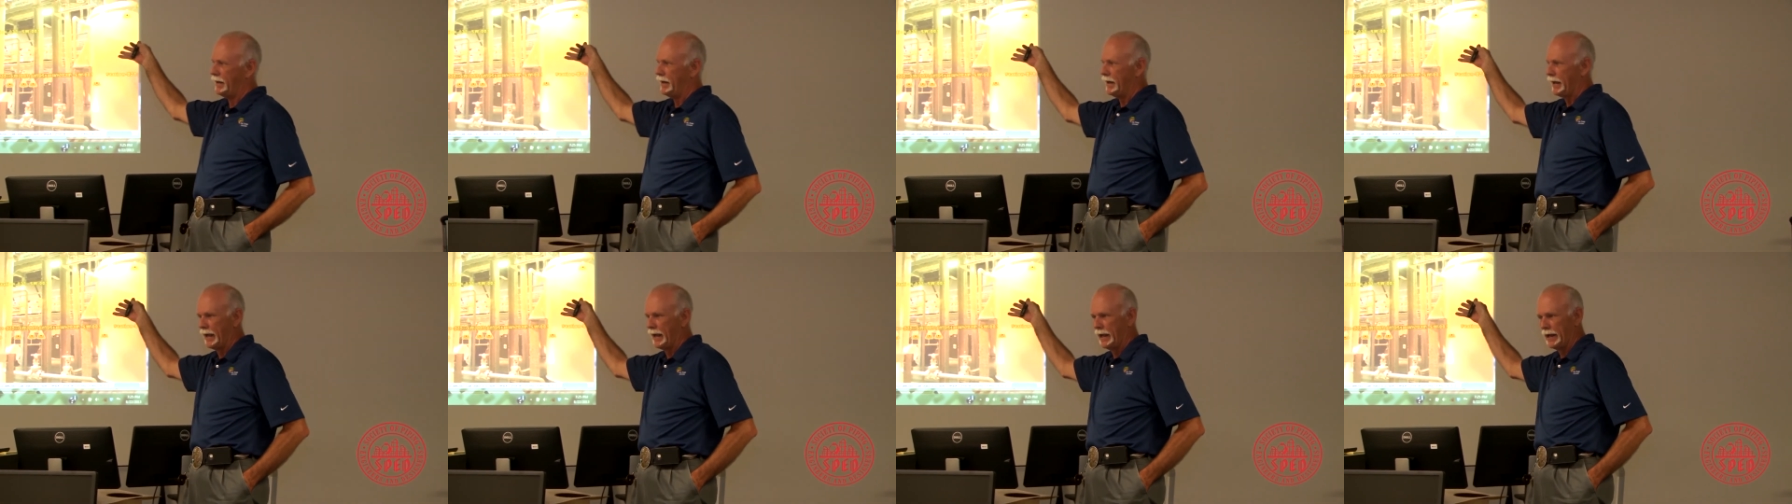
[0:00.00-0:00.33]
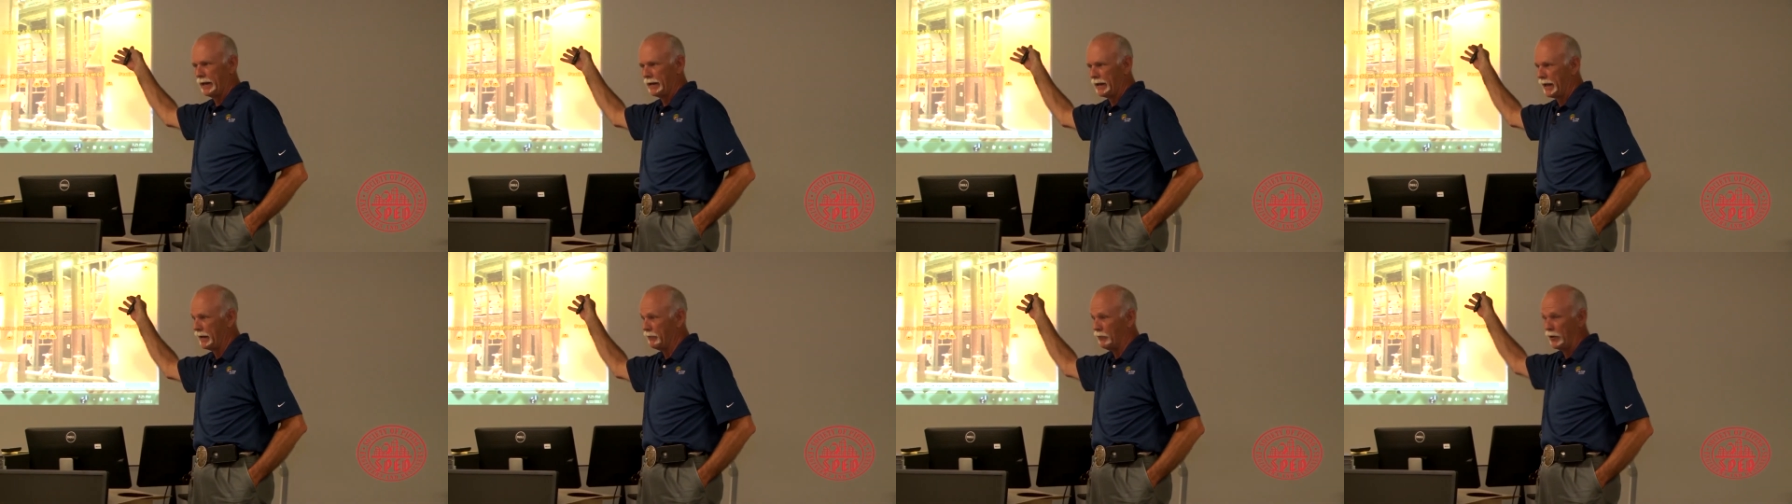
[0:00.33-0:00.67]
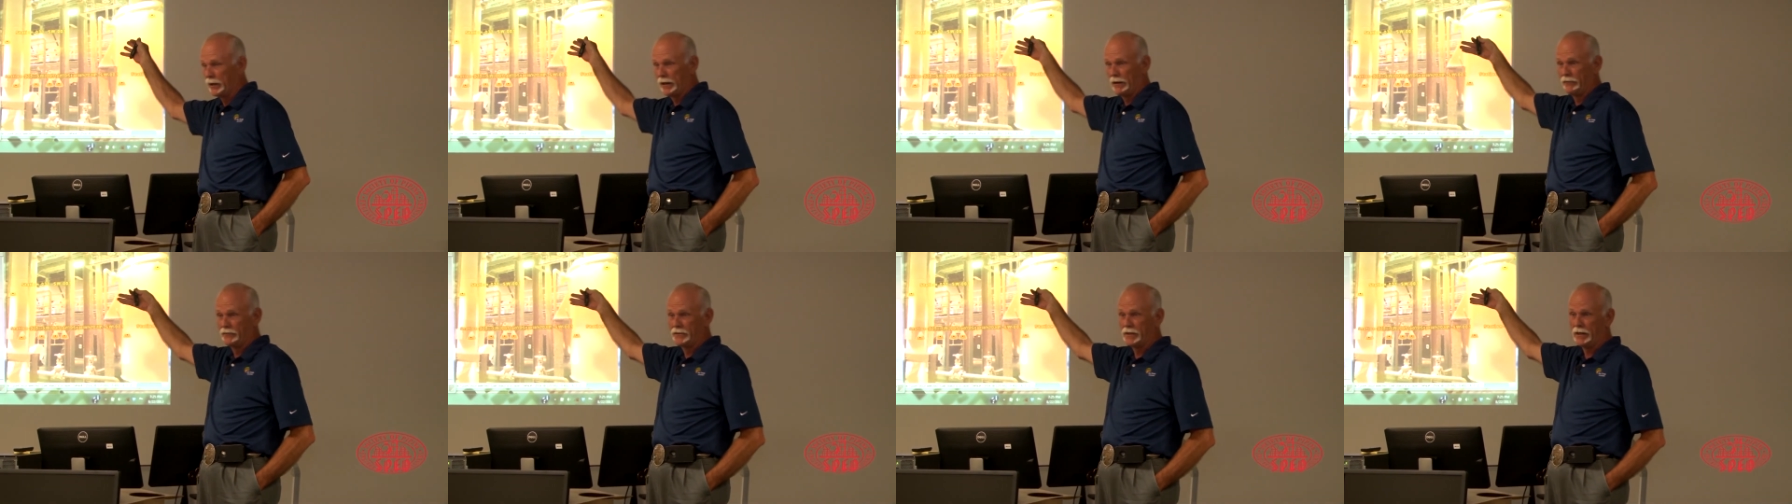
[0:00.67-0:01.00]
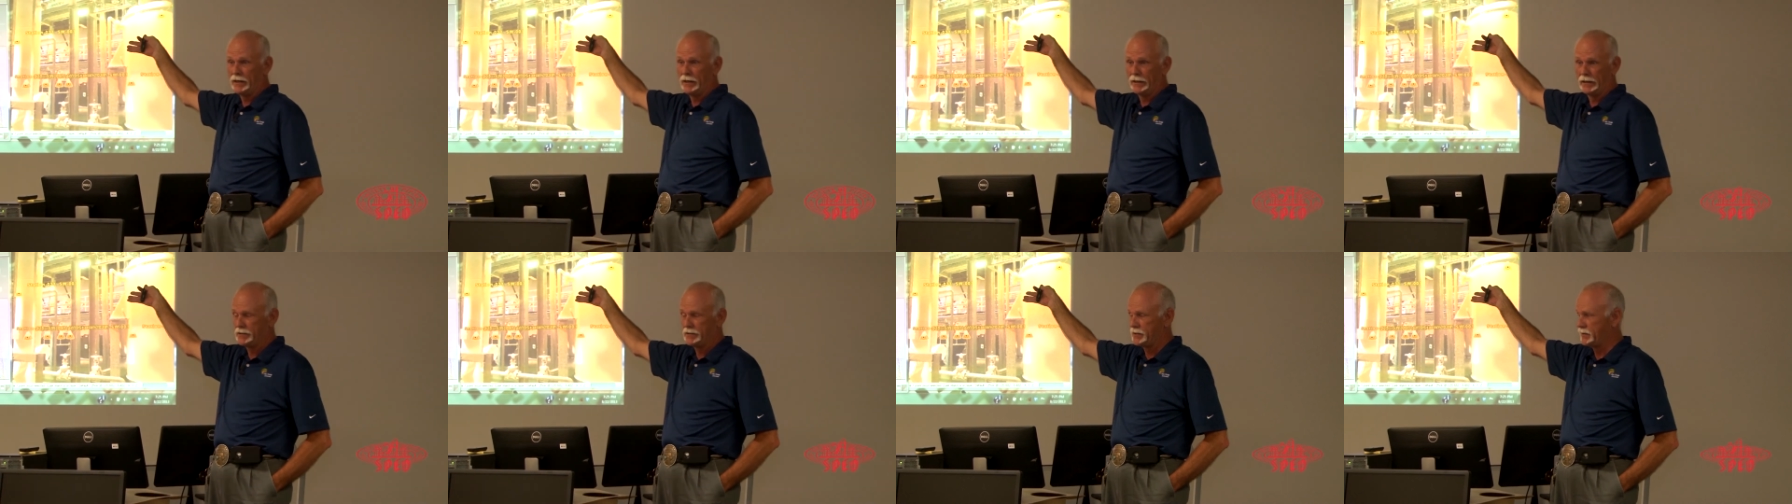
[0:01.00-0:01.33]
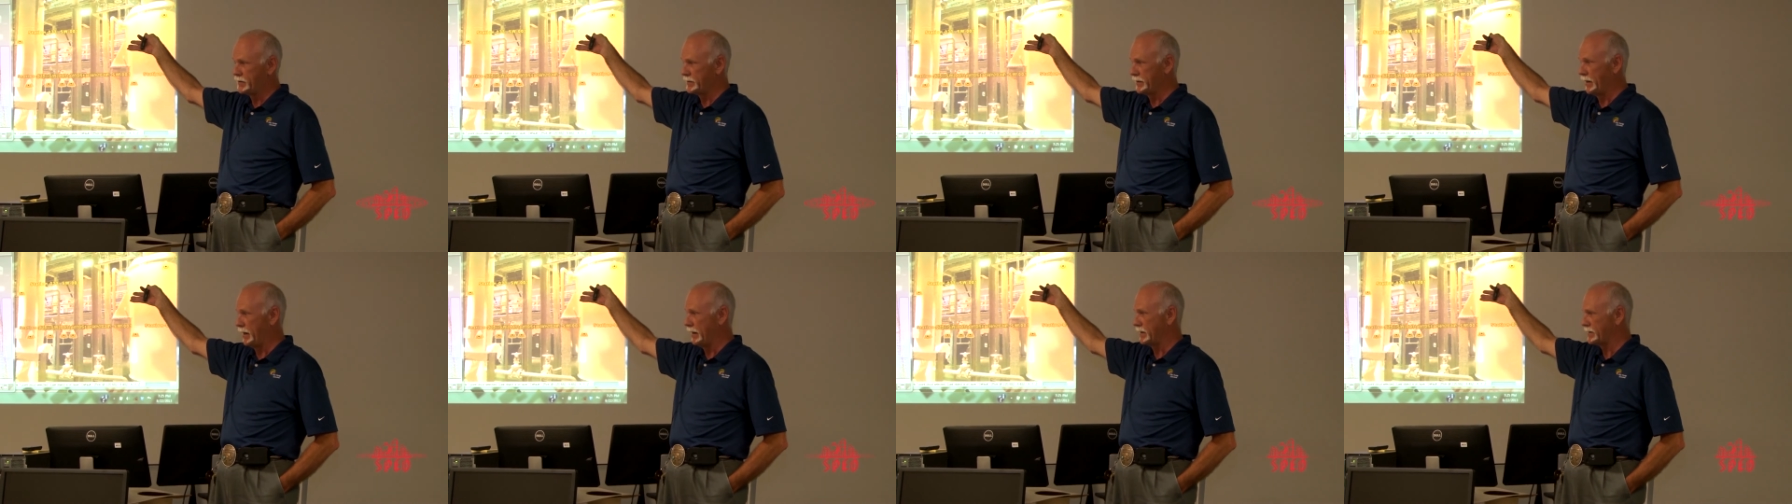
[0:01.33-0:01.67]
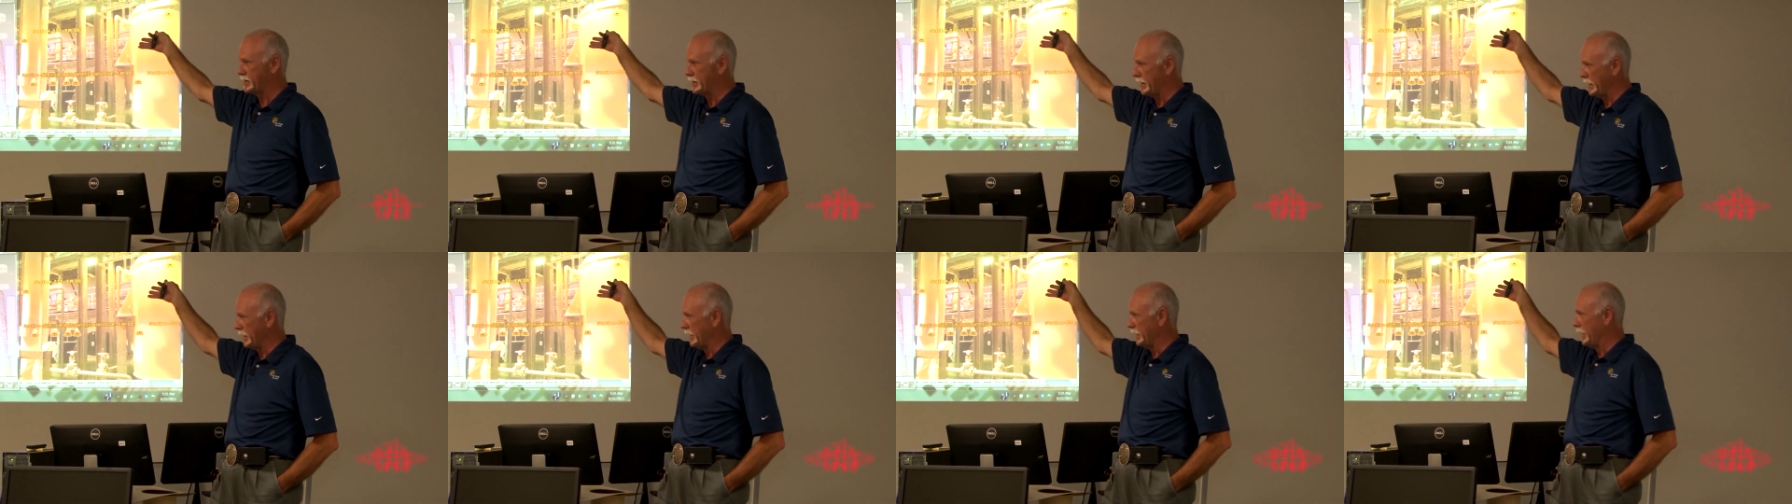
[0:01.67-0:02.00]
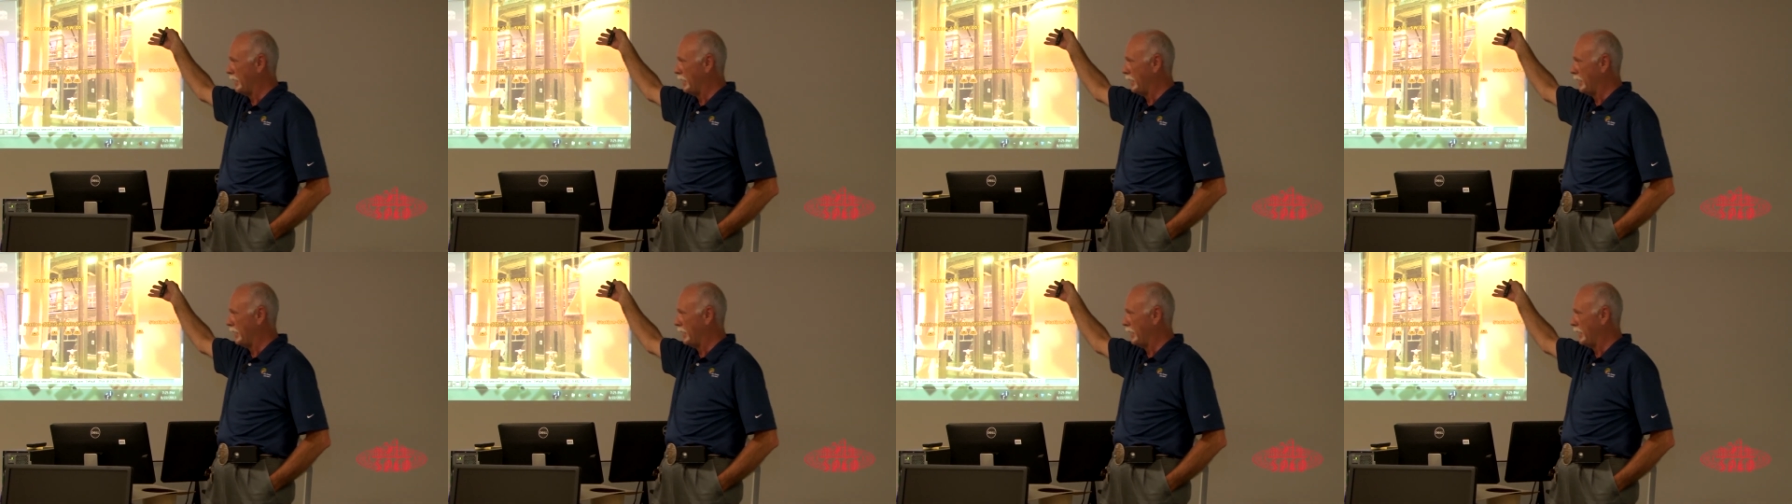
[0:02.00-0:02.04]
And what I've done, as you saw, I set it